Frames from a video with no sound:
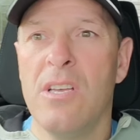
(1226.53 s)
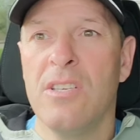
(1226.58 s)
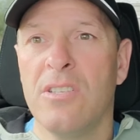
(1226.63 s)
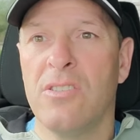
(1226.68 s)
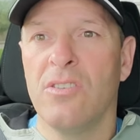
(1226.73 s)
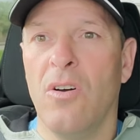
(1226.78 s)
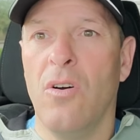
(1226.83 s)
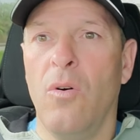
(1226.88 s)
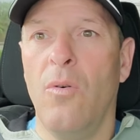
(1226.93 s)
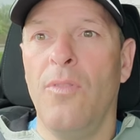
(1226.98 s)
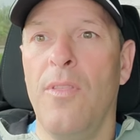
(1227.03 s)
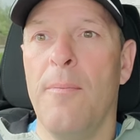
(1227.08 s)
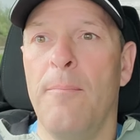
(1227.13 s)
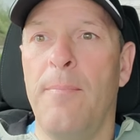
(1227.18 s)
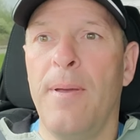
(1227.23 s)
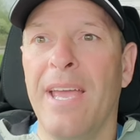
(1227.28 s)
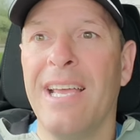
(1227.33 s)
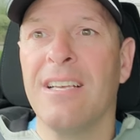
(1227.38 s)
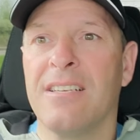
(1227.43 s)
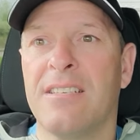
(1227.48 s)
So the
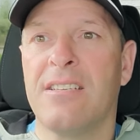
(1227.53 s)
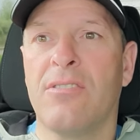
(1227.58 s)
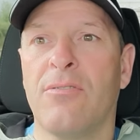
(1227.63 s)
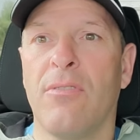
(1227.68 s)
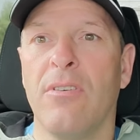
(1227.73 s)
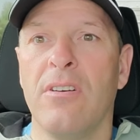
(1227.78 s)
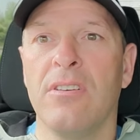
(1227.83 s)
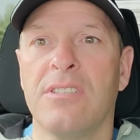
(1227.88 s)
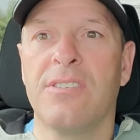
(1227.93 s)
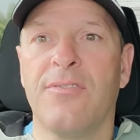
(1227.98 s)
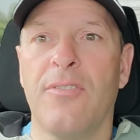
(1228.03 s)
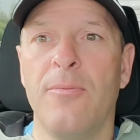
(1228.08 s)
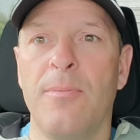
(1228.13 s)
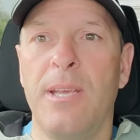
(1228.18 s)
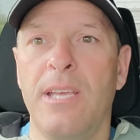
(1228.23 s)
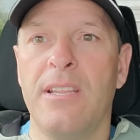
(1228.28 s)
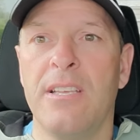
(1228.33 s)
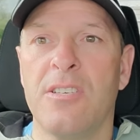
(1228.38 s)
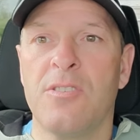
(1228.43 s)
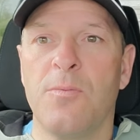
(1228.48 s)
biggest thrills for
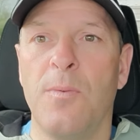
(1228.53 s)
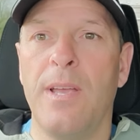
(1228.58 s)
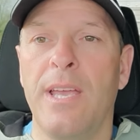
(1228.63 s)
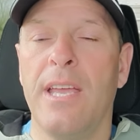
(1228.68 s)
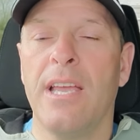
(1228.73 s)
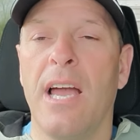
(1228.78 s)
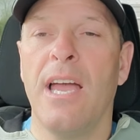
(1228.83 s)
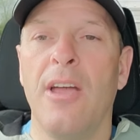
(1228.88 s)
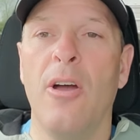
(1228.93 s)
me this week,